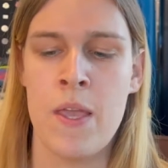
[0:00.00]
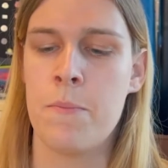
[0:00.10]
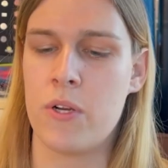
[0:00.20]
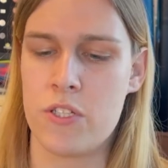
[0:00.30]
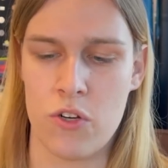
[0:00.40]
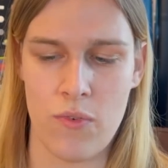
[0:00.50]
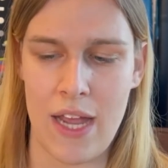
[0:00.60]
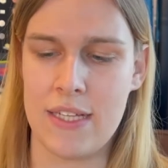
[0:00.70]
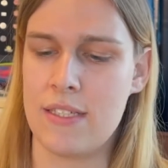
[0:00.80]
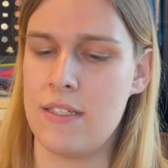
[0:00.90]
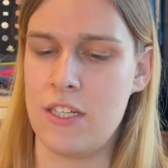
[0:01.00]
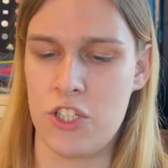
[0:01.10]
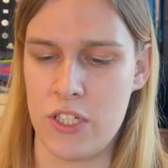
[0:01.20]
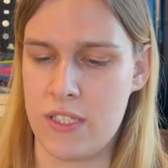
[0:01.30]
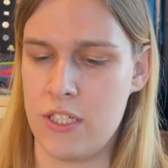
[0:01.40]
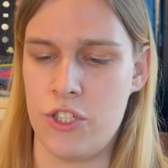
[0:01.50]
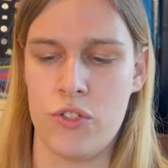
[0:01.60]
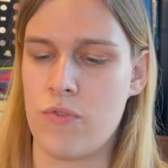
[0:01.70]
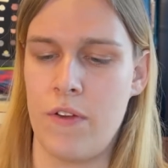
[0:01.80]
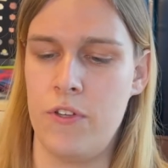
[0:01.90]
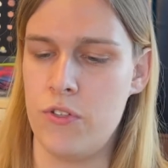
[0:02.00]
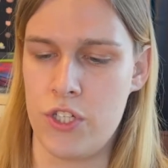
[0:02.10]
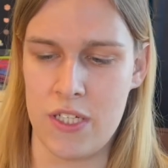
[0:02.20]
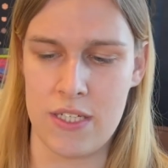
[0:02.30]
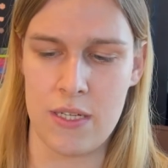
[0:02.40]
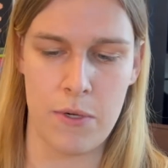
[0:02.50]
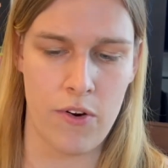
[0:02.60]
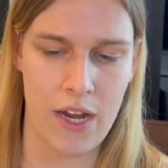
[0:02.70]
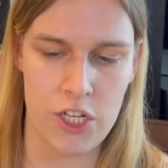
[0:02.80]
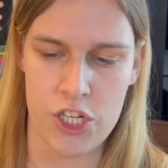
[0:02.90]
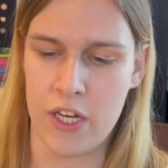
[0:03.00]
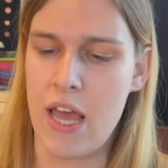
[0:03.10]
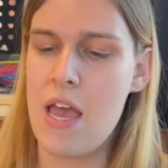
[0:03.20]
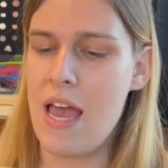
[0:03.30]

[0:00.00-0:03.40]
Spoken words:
prisoner rights, indigenous issues, refugees and immigration,